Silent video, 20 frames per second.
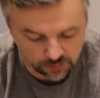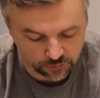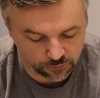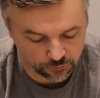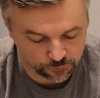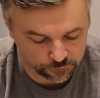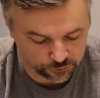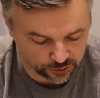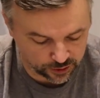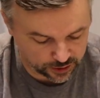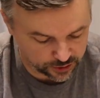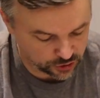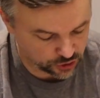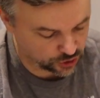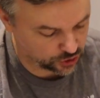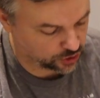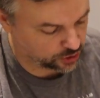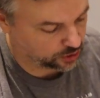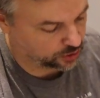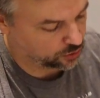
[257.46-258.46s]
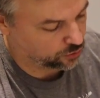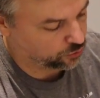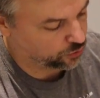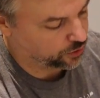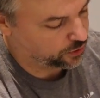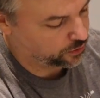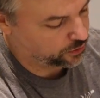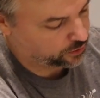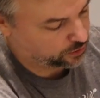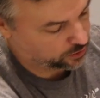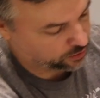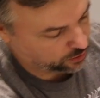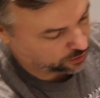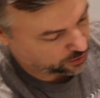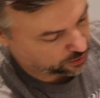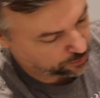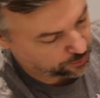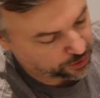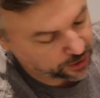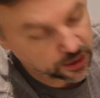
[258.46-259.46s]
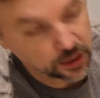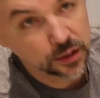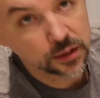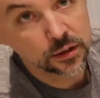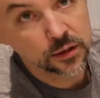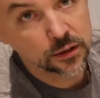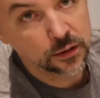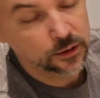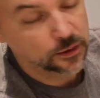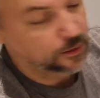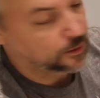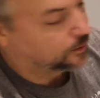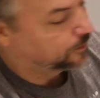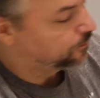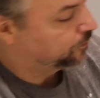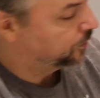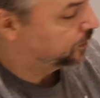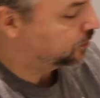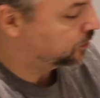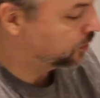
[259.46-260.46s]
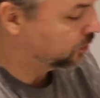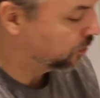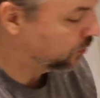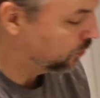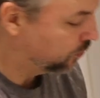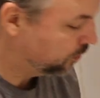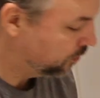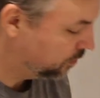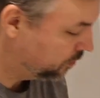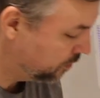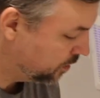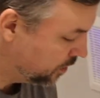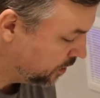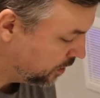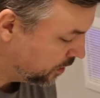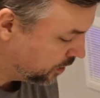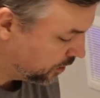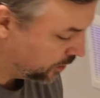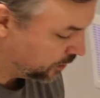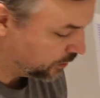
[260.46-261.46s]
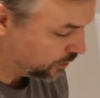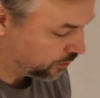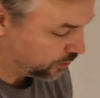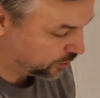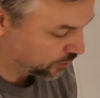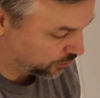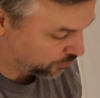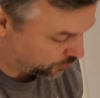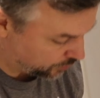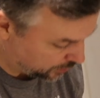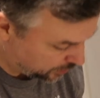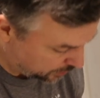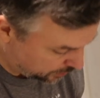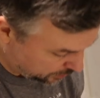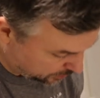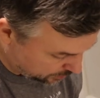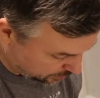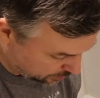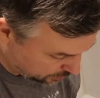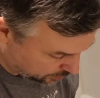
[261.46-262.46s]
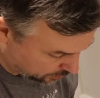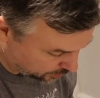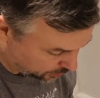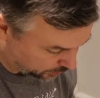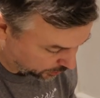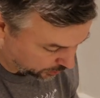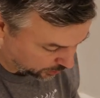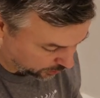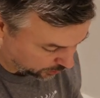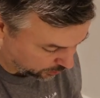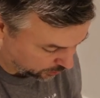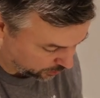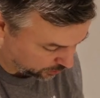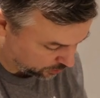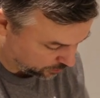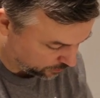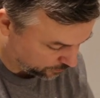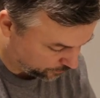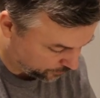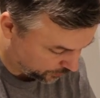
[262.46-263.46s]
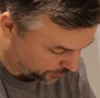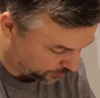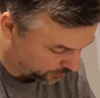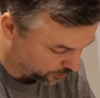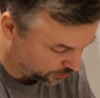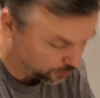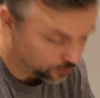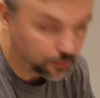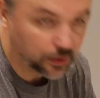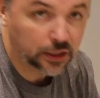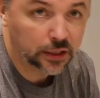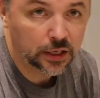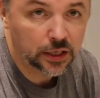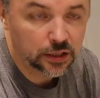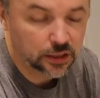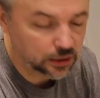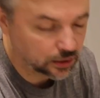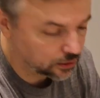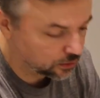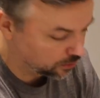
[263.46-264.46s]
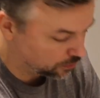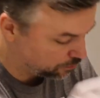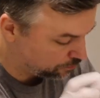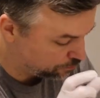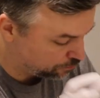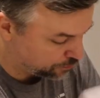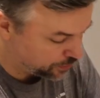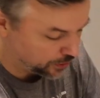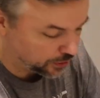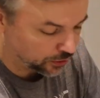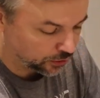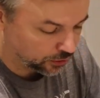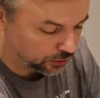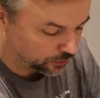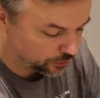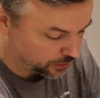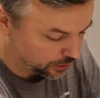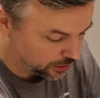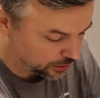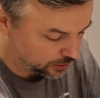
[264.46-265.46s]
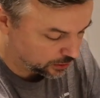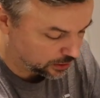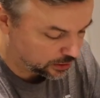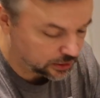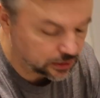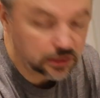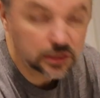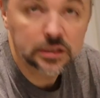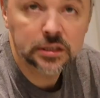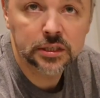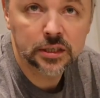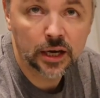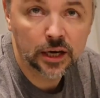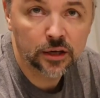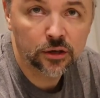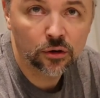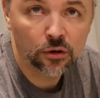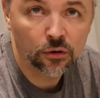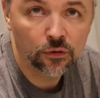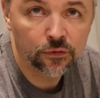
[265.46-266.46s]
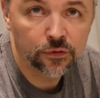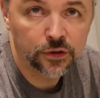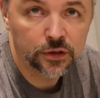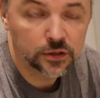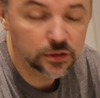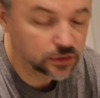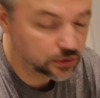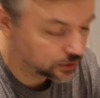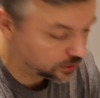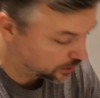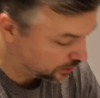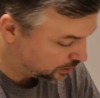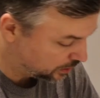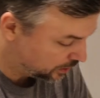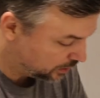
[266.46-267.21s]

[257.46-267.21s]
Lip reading: flush with the bucket. So there is already a little magnetic pill that is inside of this